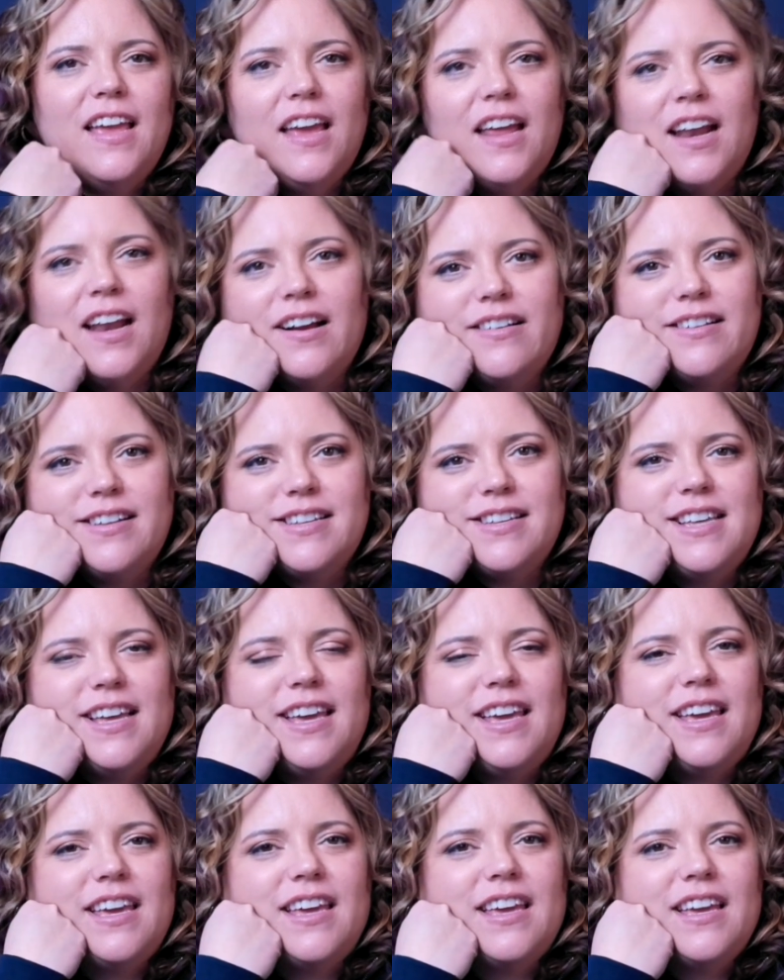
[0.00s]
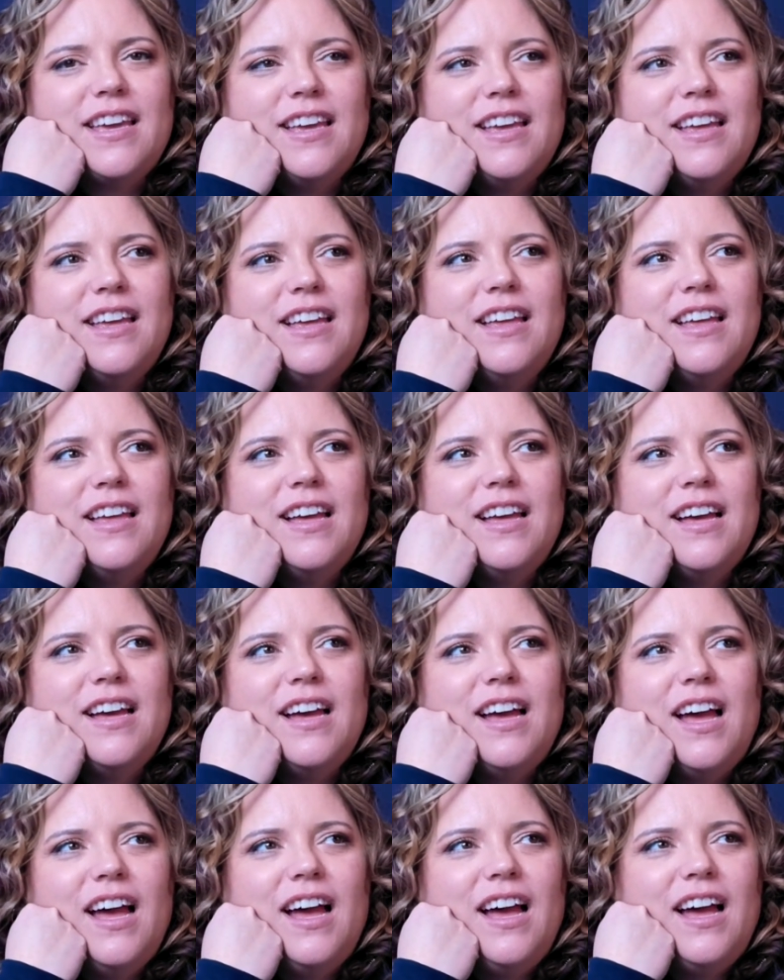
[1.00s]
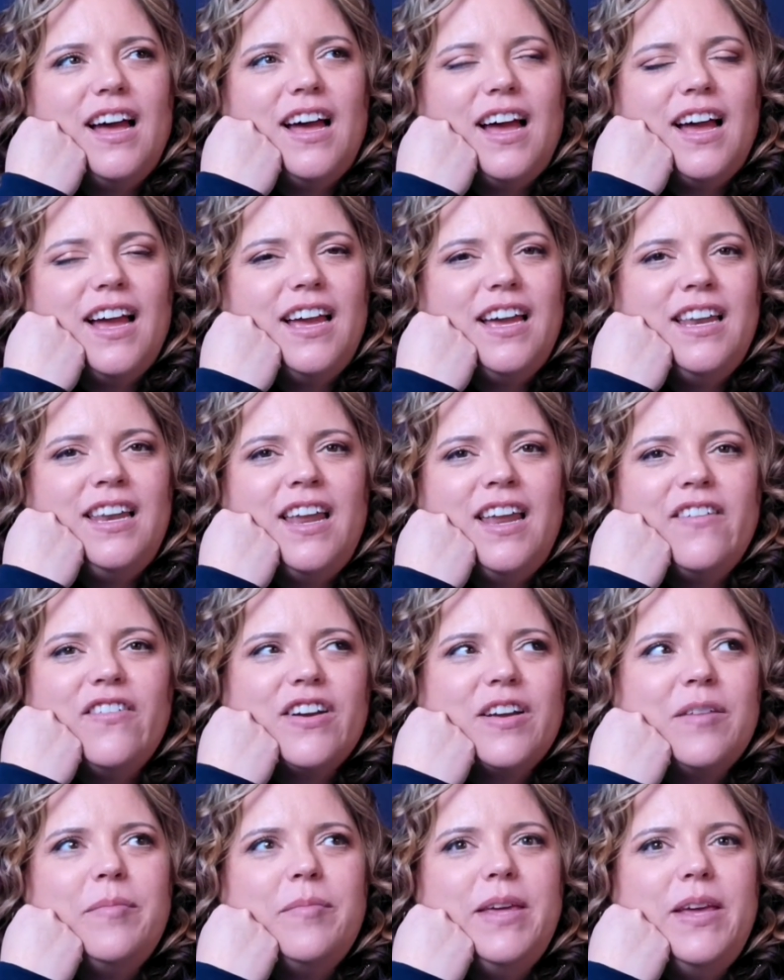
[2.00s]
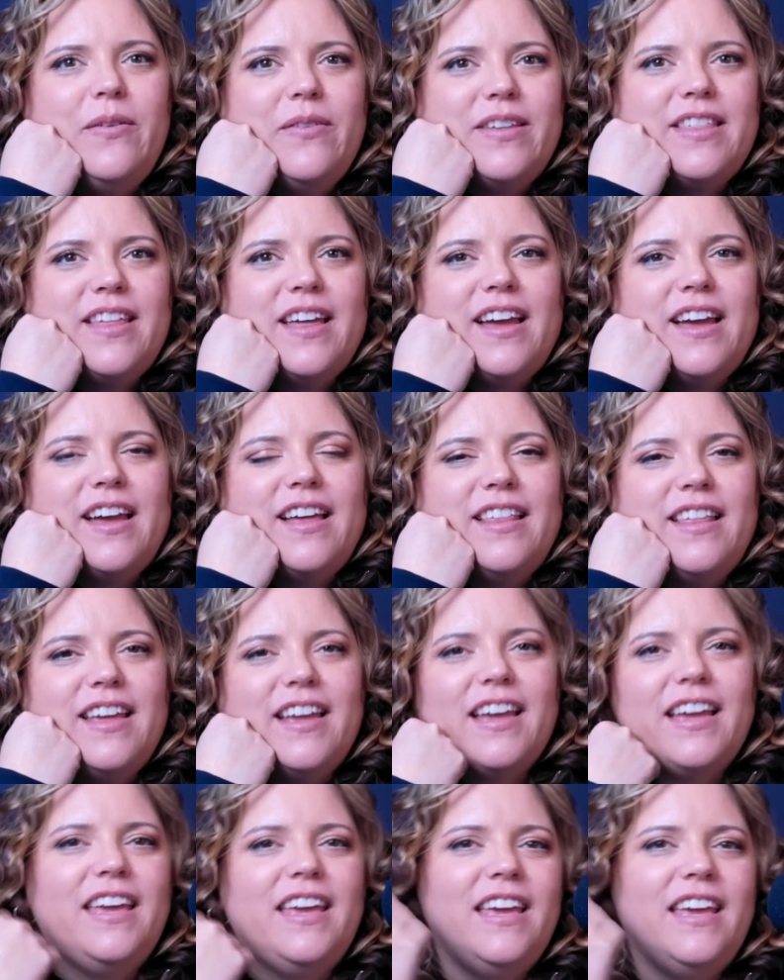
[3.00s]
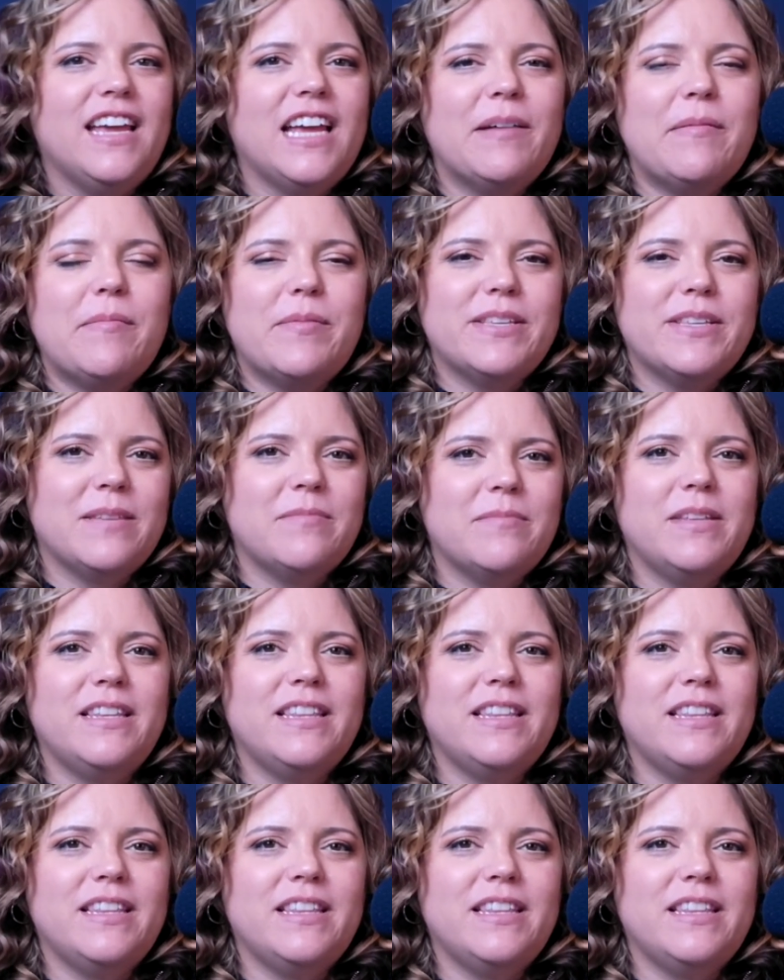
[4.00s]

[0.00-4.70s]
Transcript: And I was like, I could never compete with that. Like, I can't come up with something